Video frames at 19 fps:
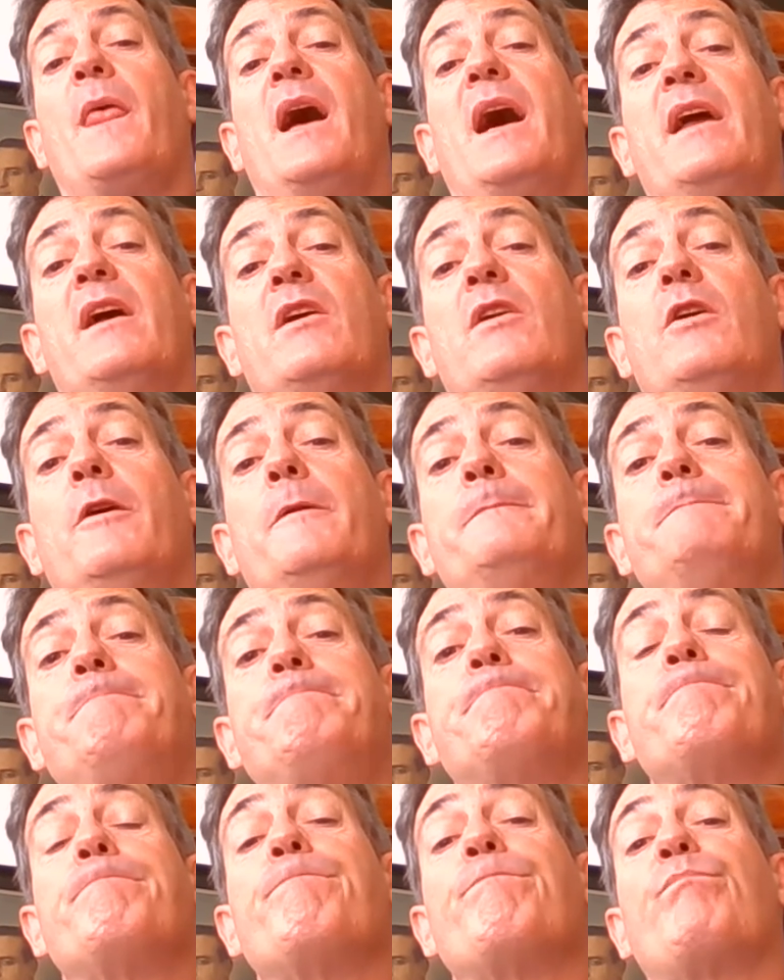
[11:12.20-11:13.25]
I hope
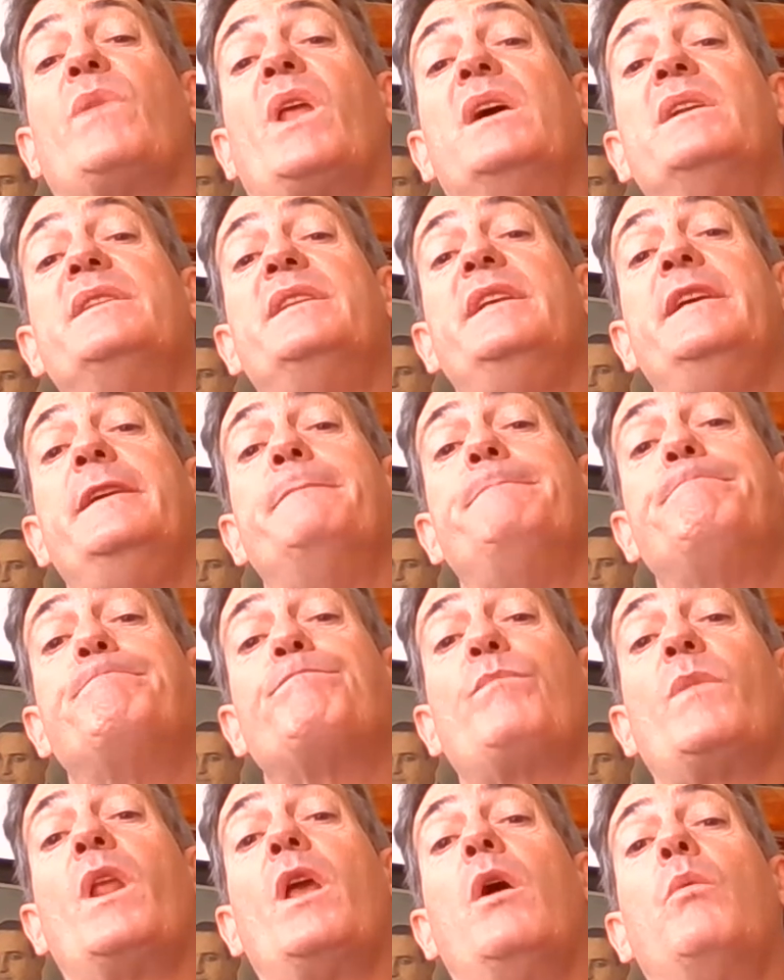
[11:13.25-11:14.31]
the
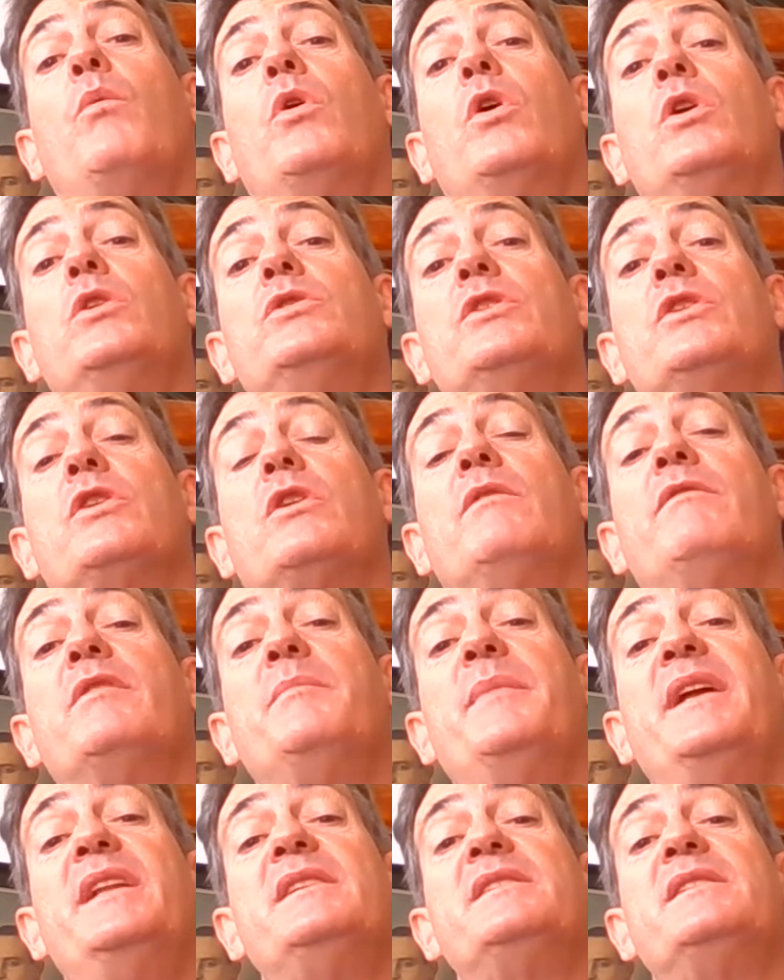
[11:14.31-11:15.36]
world
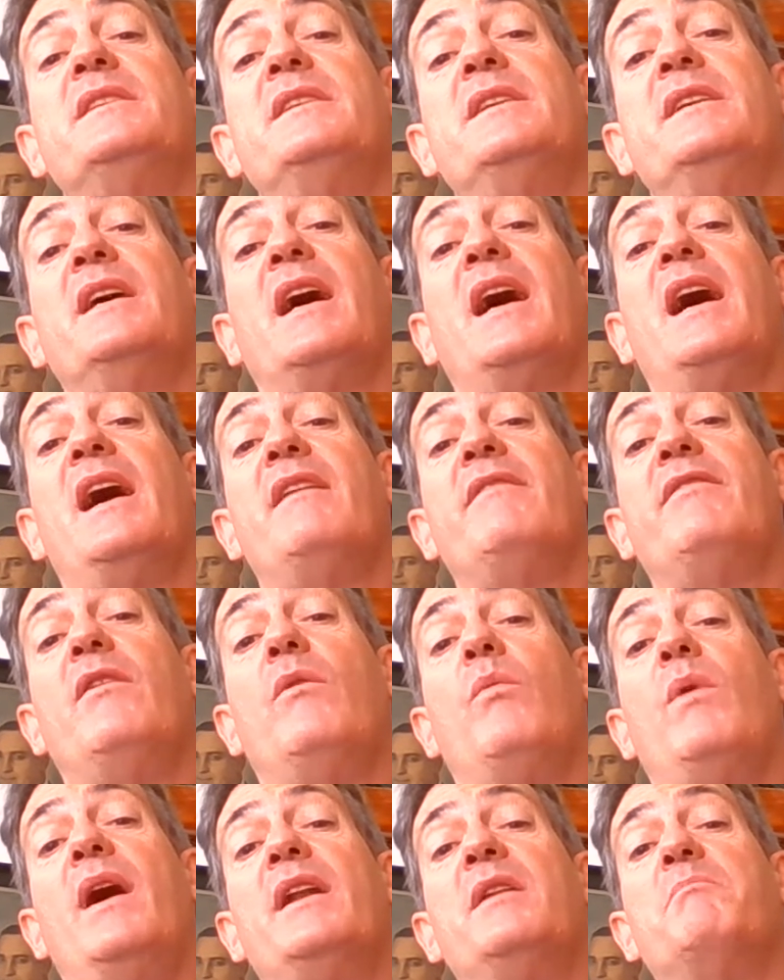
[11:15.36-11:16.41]
governments have
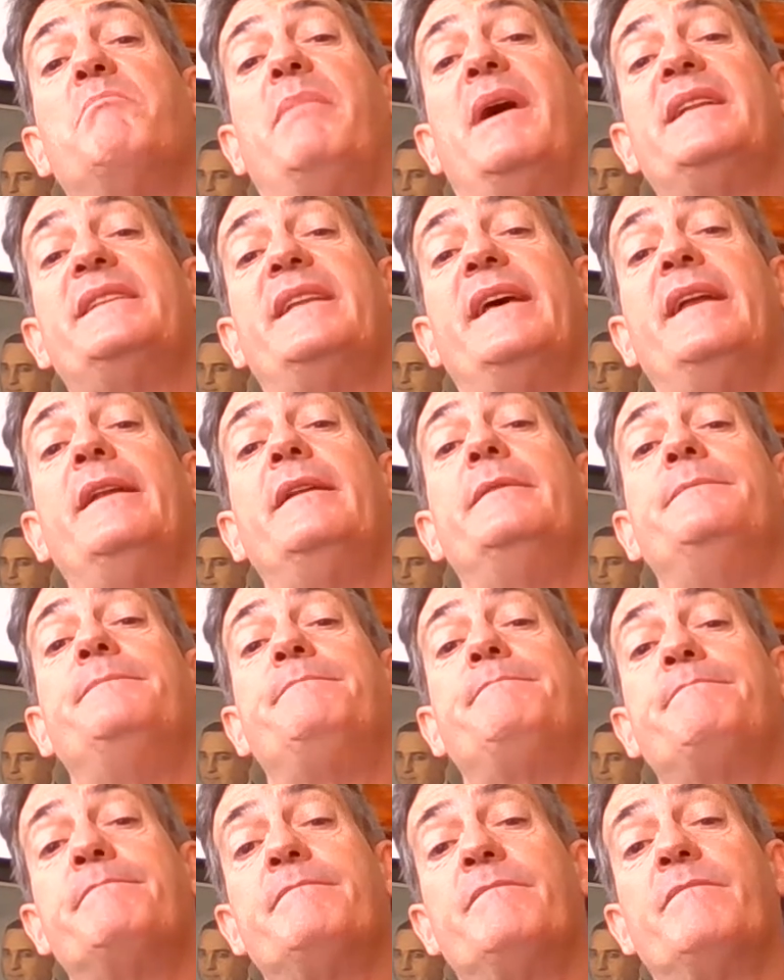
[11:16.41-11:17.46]
one battle
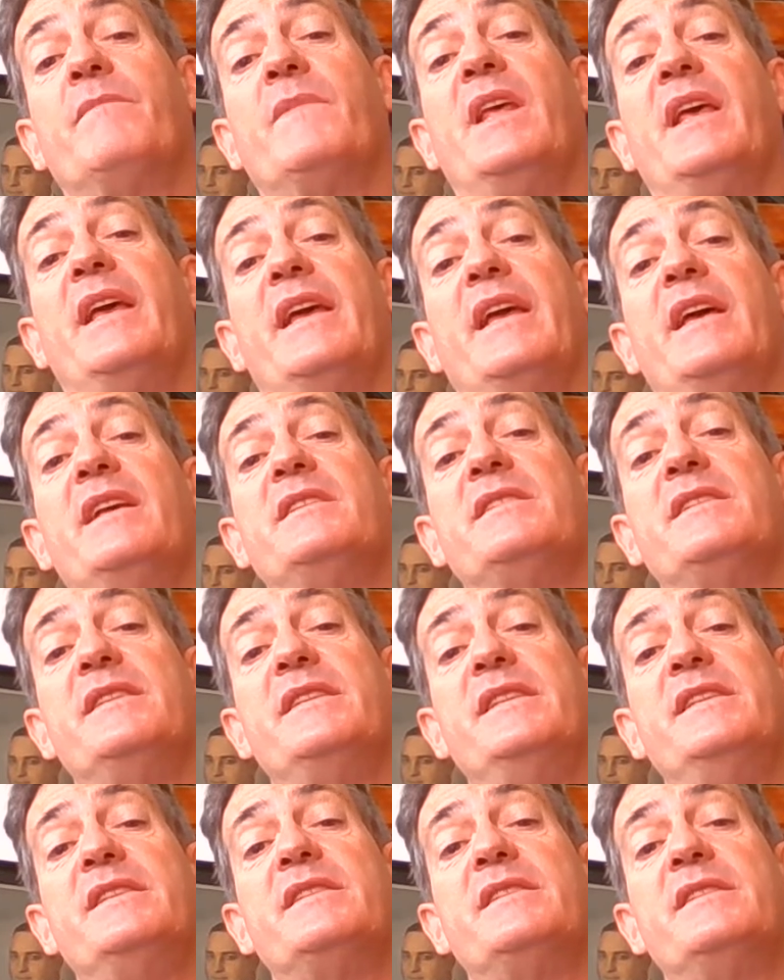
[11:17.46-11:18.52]
against
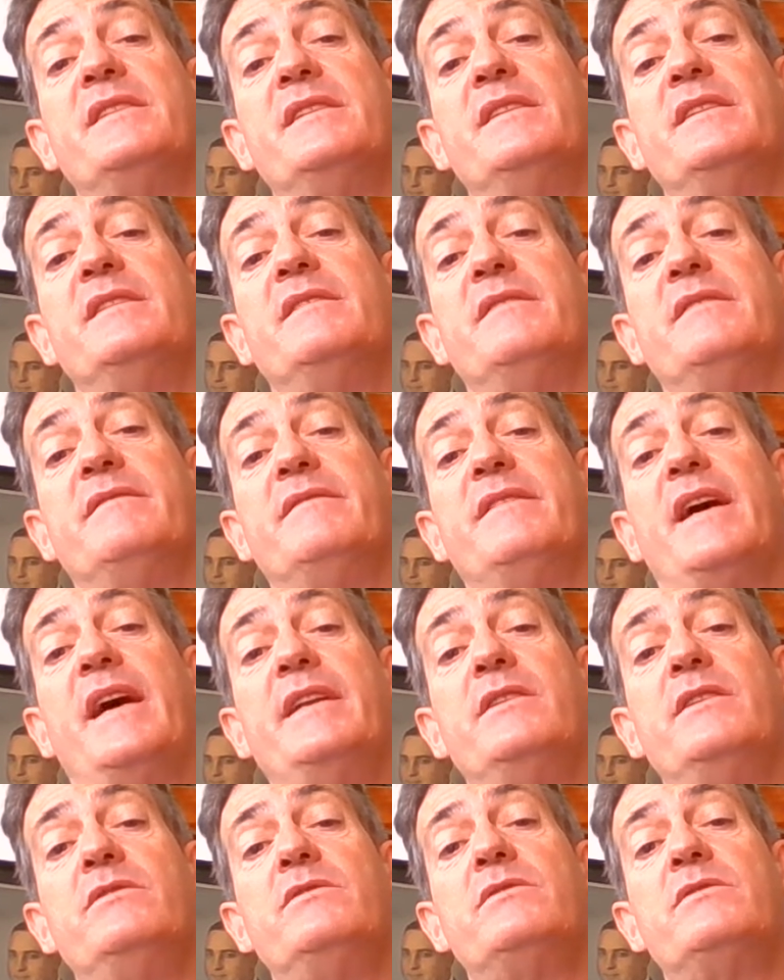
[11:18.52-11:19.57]
this
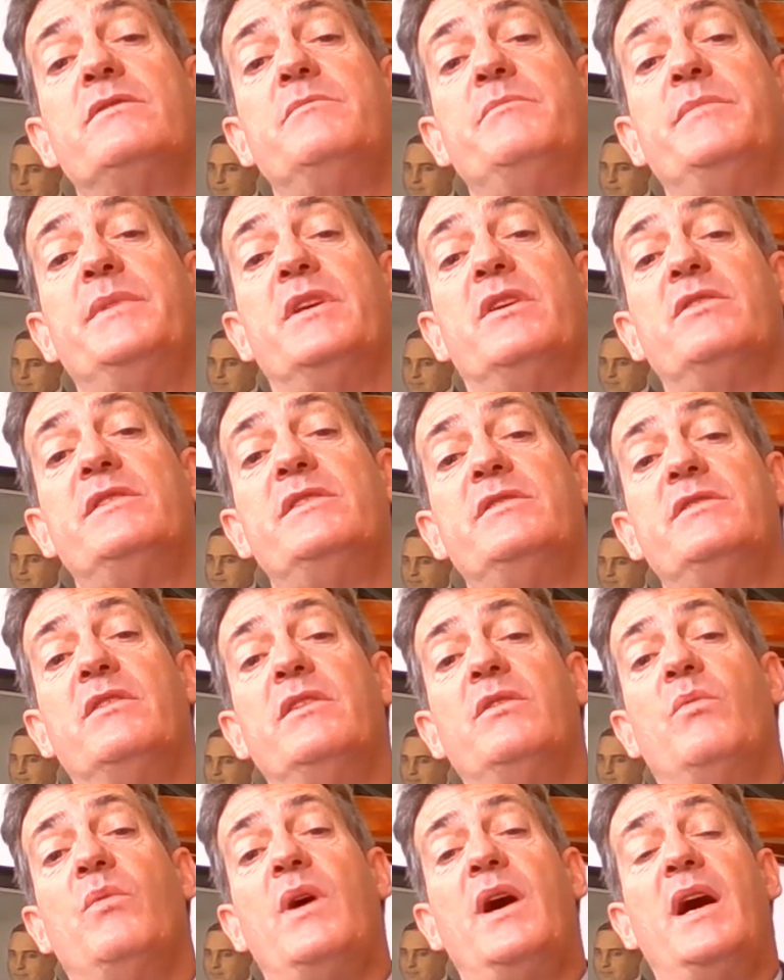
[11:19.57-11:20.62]
virus, because it's only
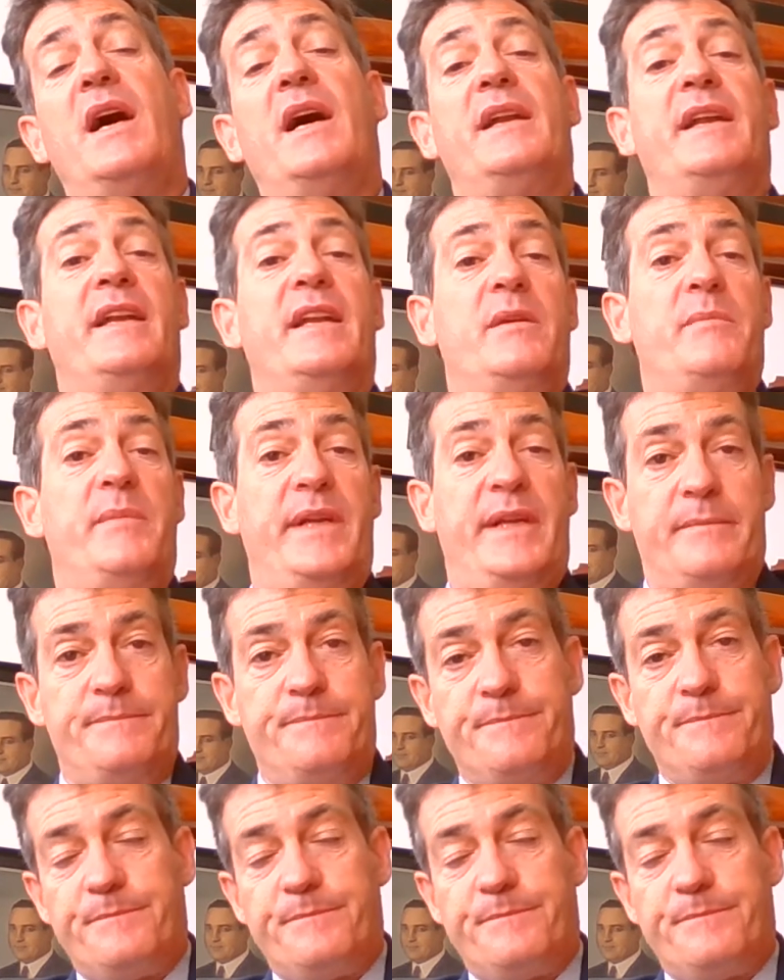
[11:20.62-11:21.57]
one enemy.